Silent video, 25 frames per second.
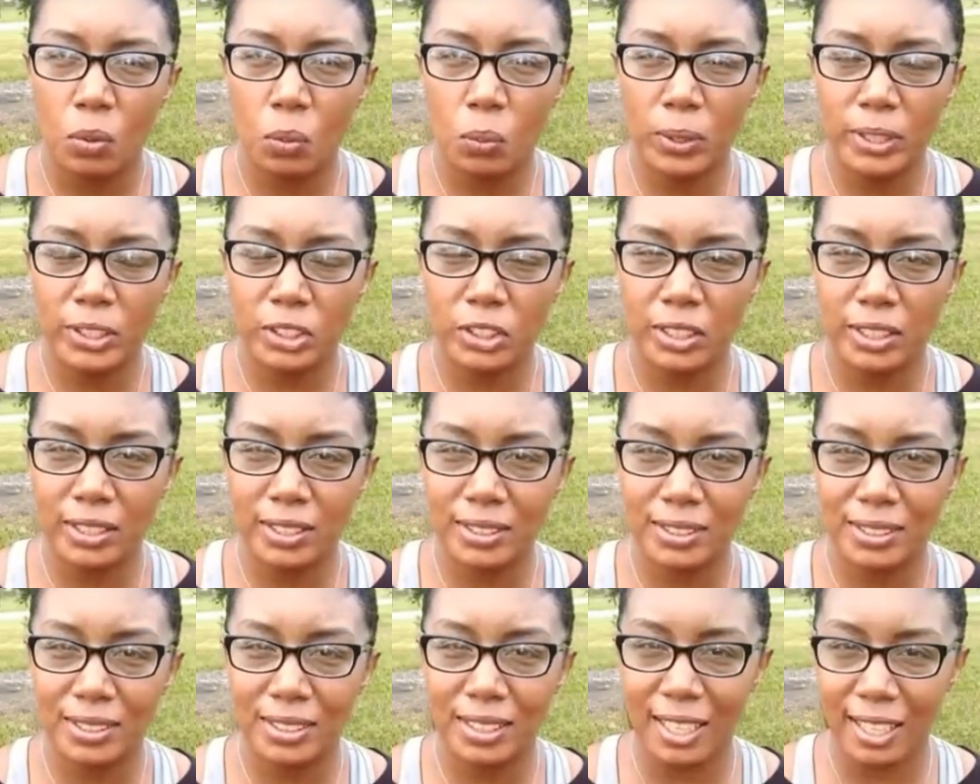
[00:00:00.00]
which
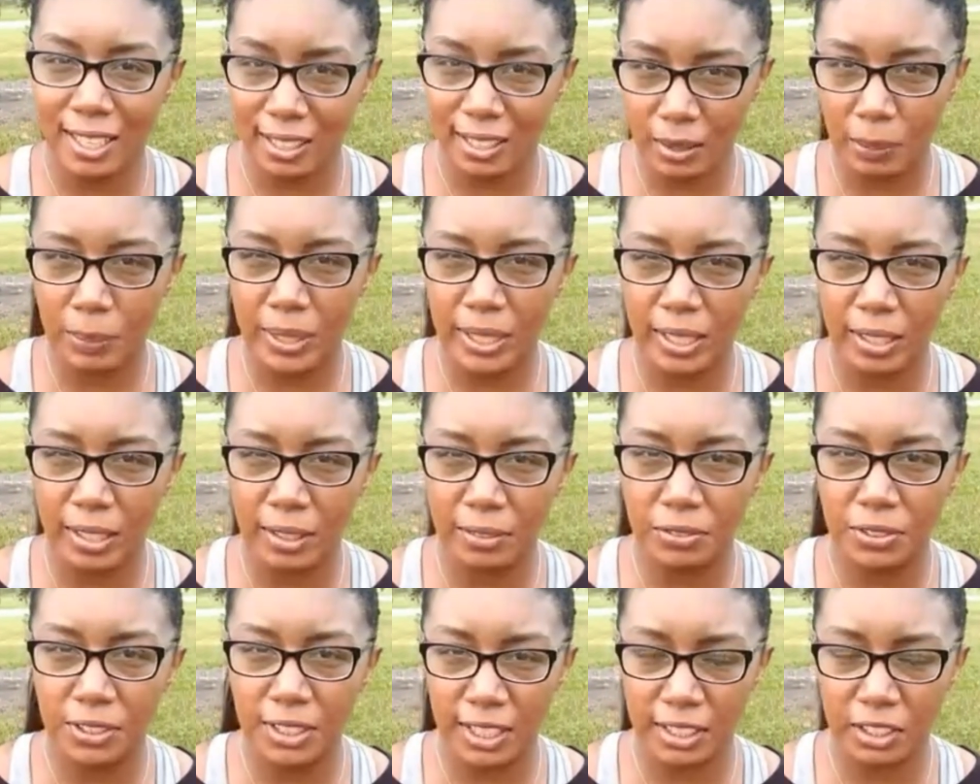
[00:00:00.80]
is the element
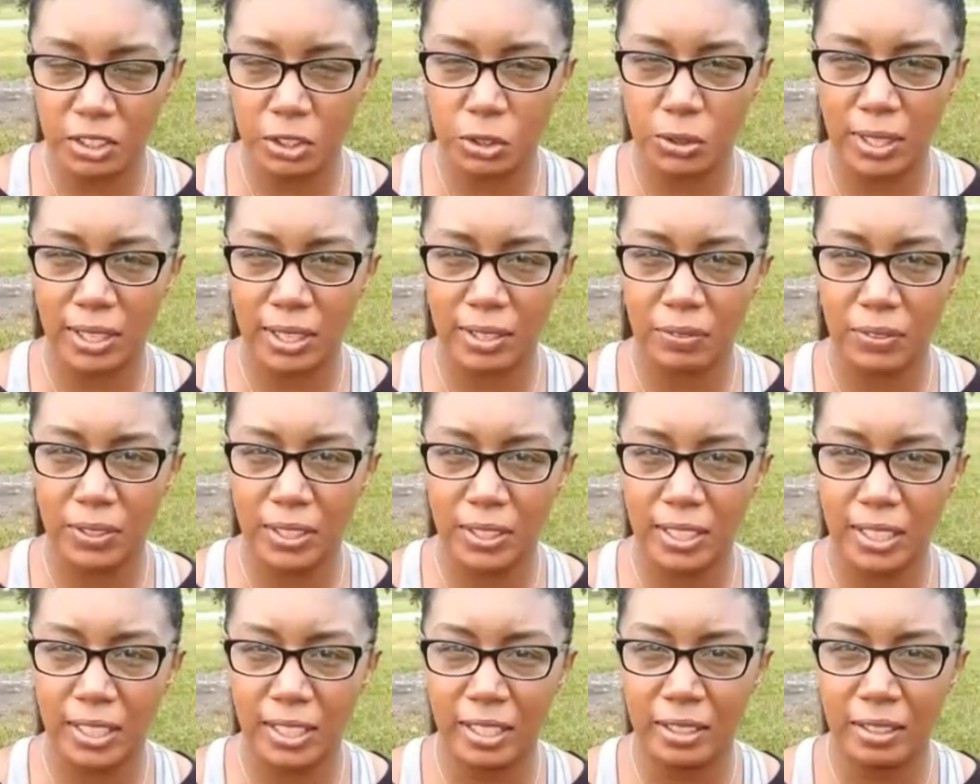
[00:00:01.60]
of sex
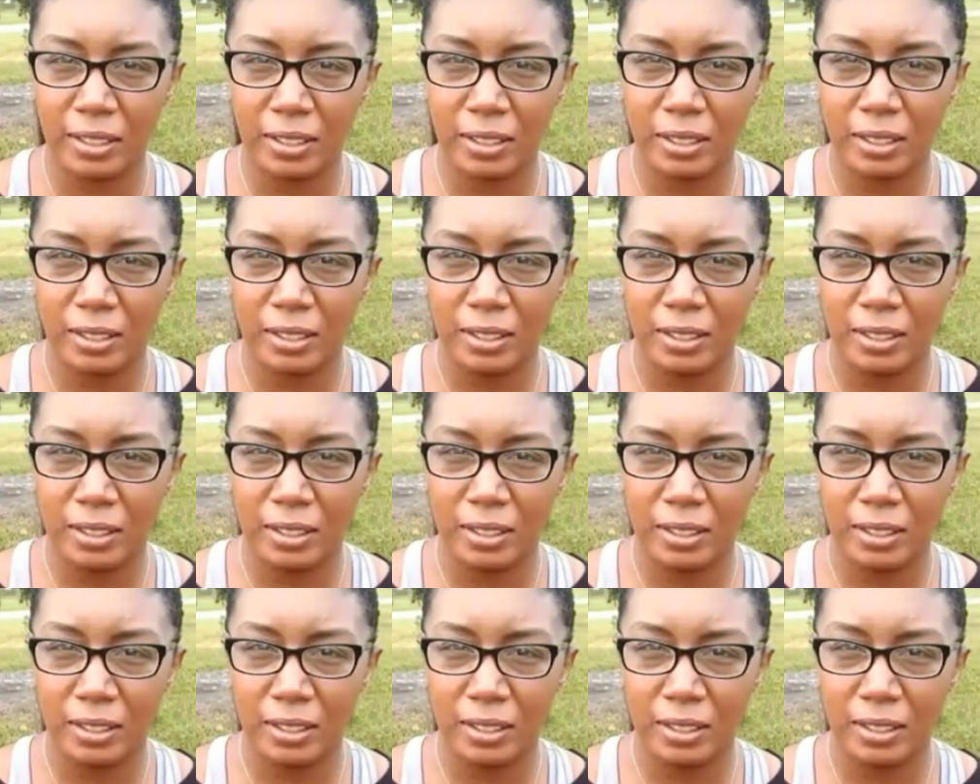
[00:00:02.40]
trafficking